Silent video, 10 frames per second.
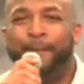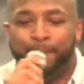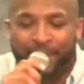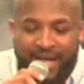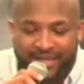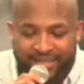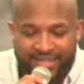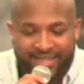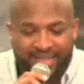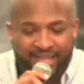but
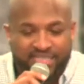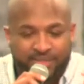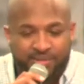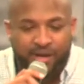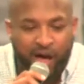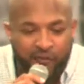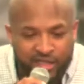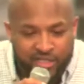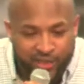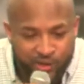it should be all of
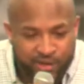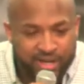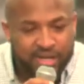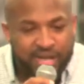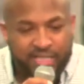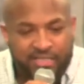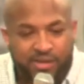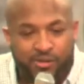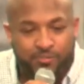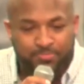his glory. And
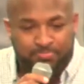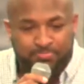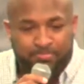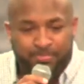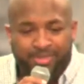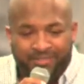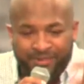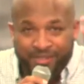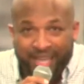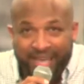so, verse